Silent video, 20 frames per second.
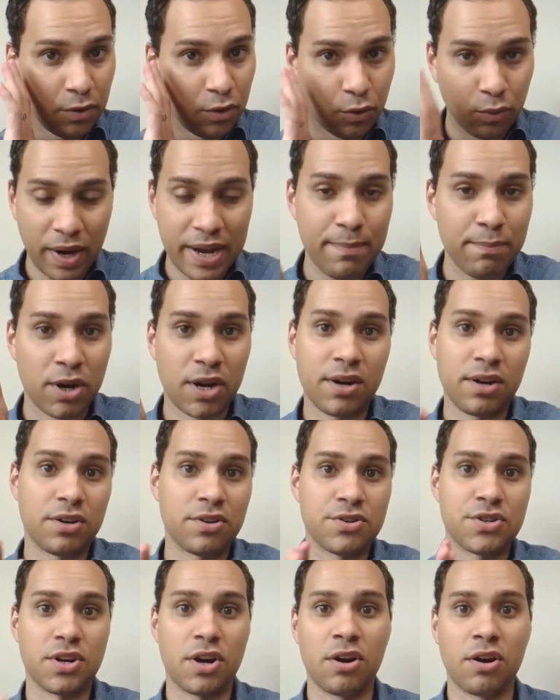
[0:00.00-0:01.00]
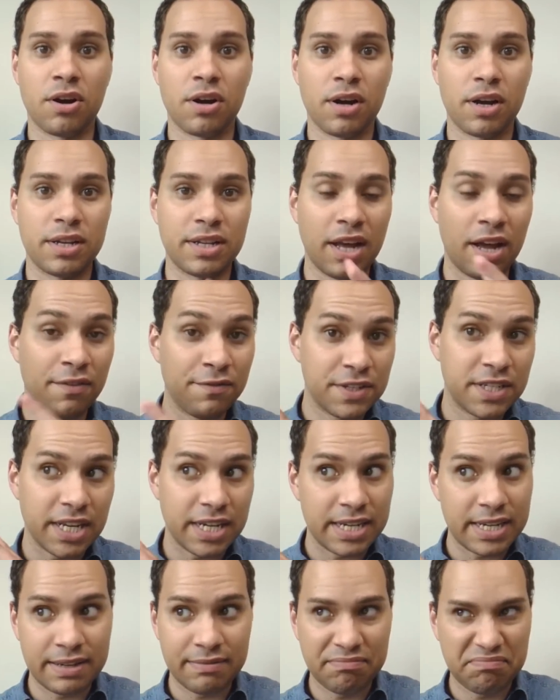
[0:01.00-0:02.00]
great marketers are of
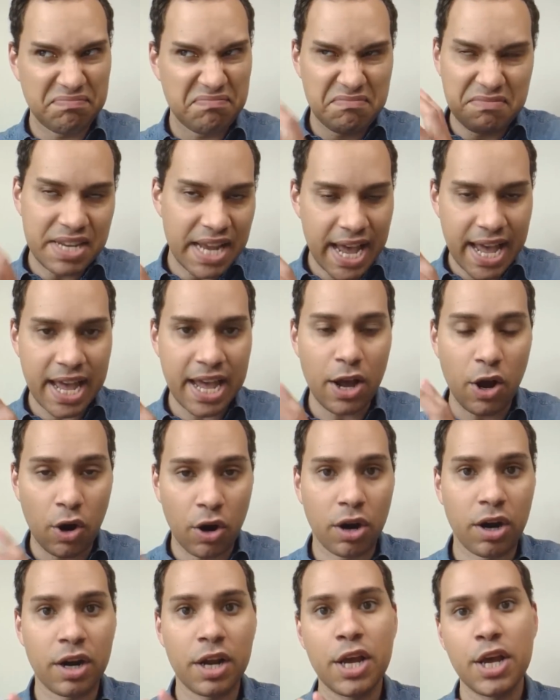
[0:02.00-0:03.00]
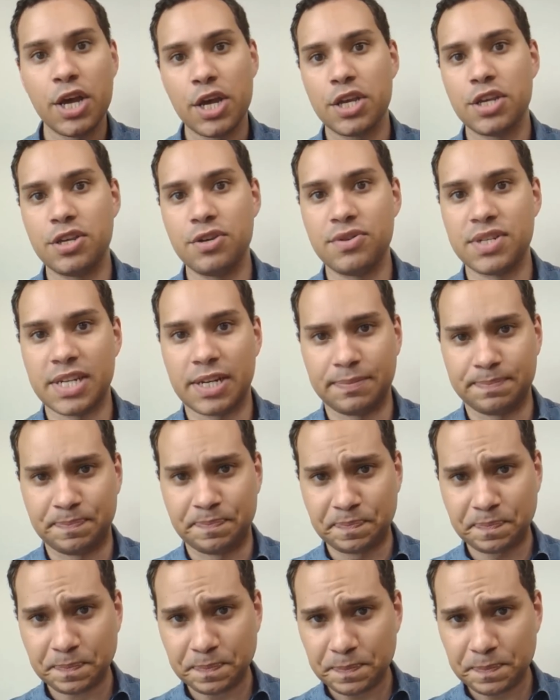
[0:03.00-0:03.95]
today are using.